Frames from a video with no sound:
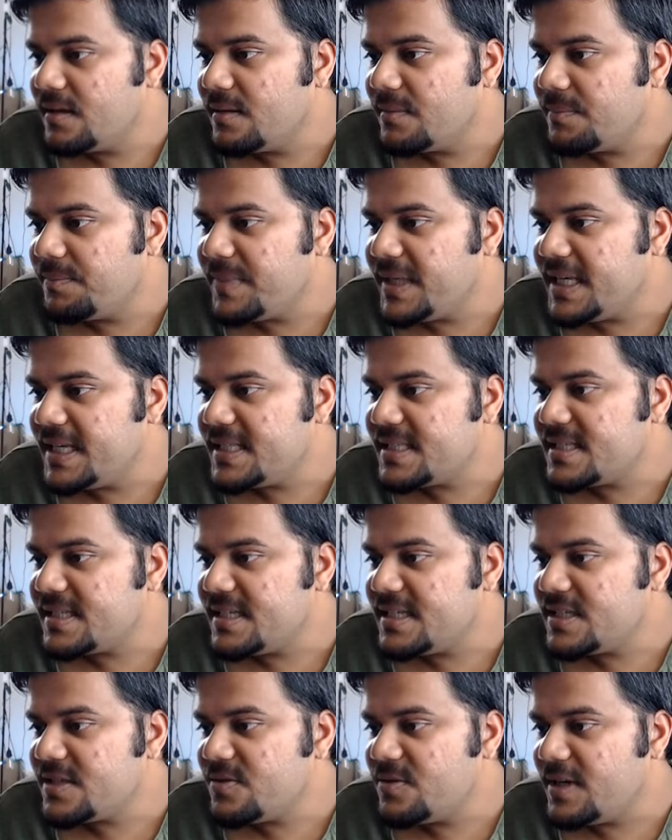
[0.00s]

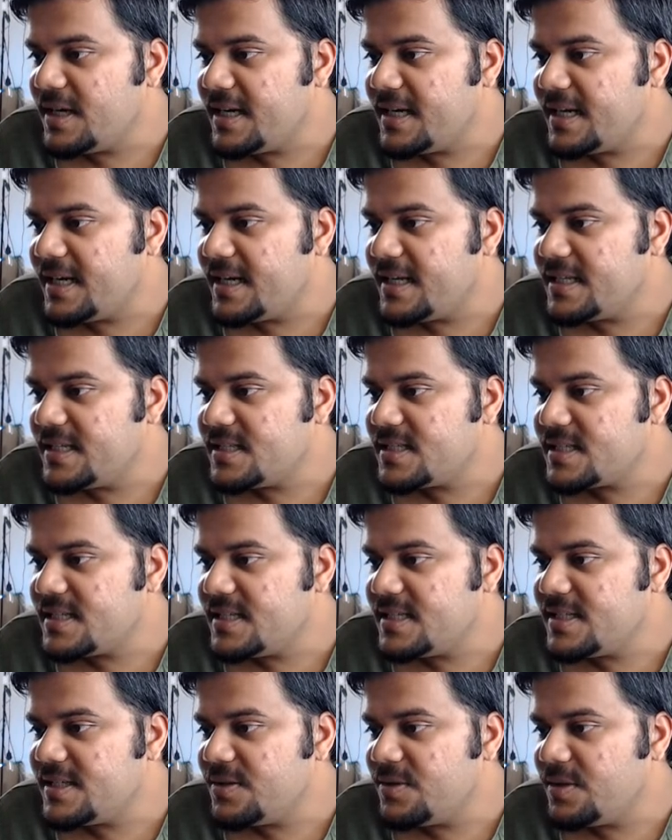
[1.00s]
PhD student at
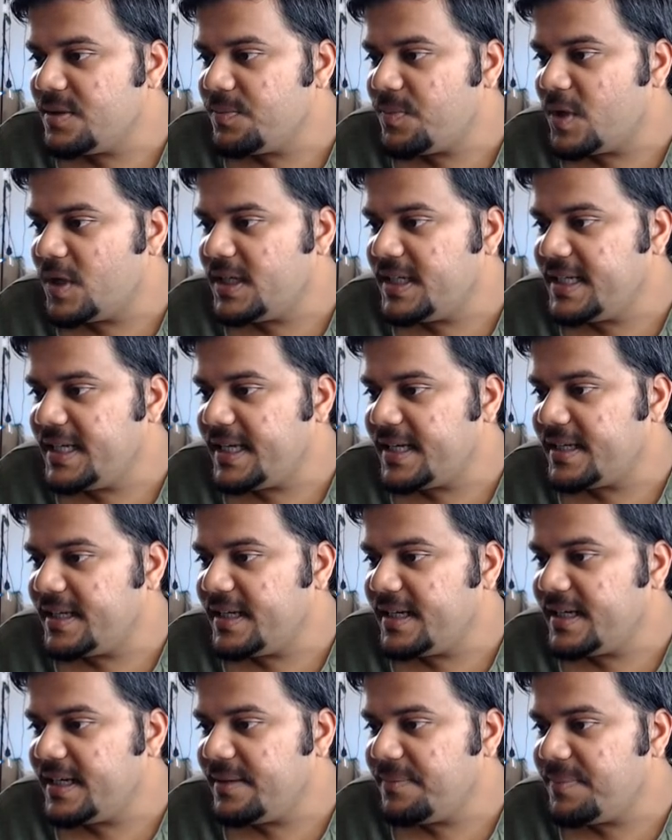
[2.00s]
Institut
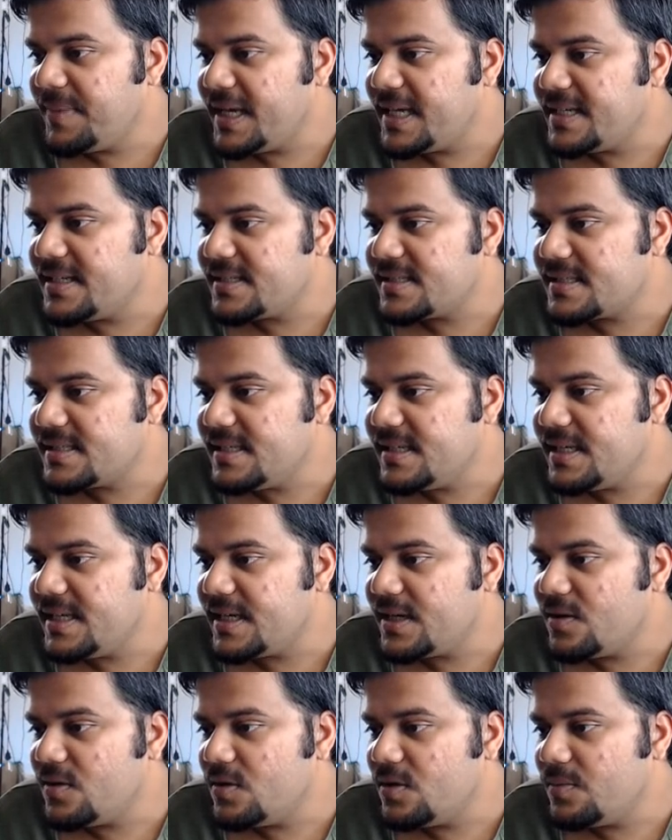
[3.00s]
Polytechnique de Paris,
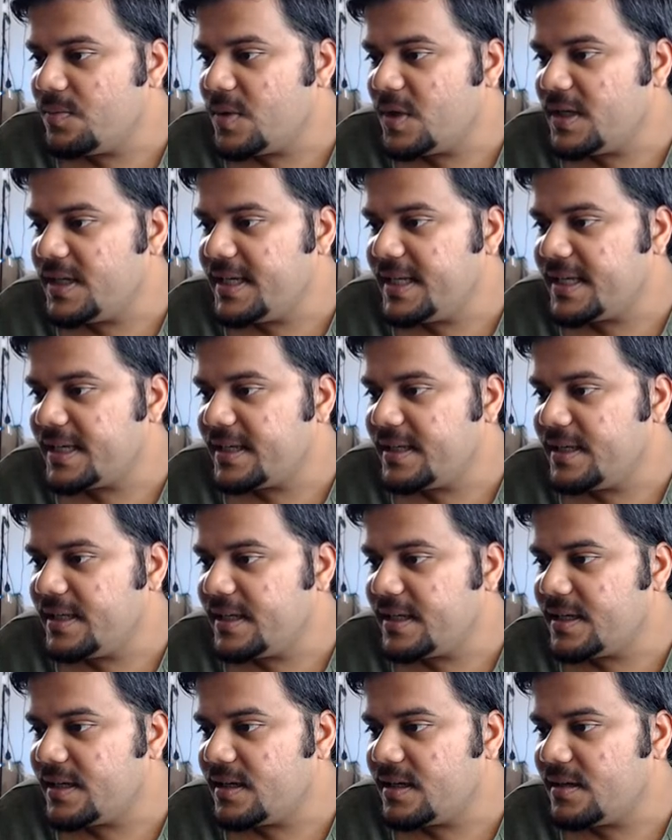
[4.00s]
École
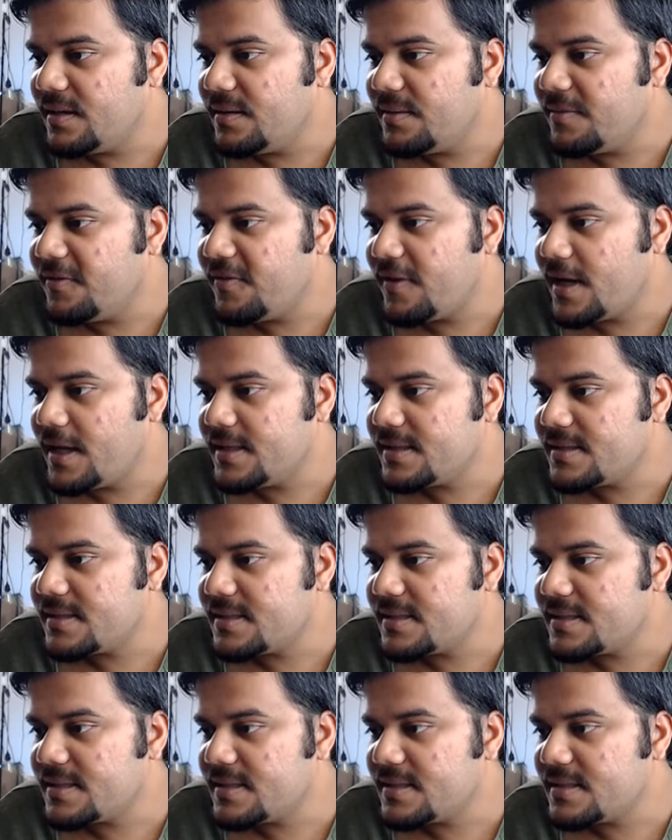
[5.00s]
Polytechnique
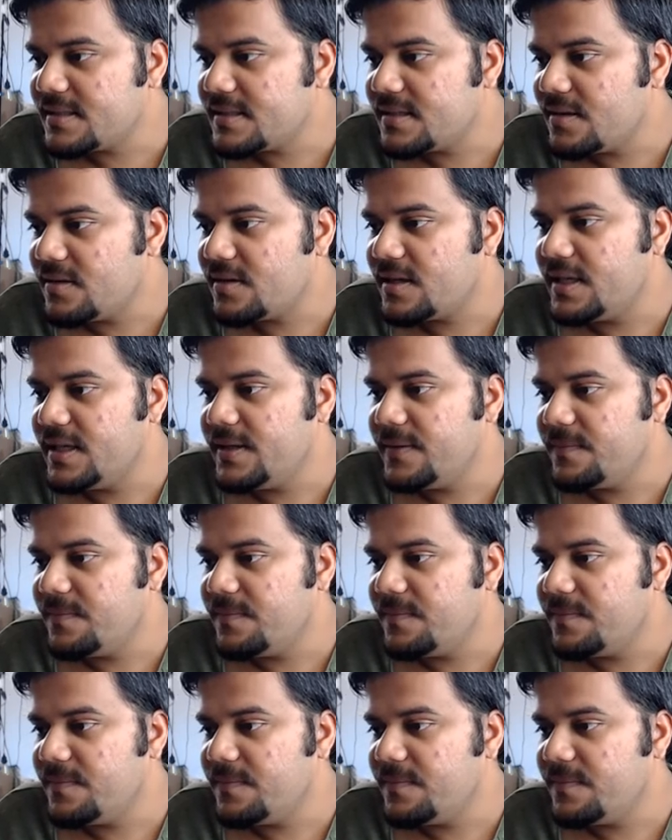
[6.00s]
France. Okay.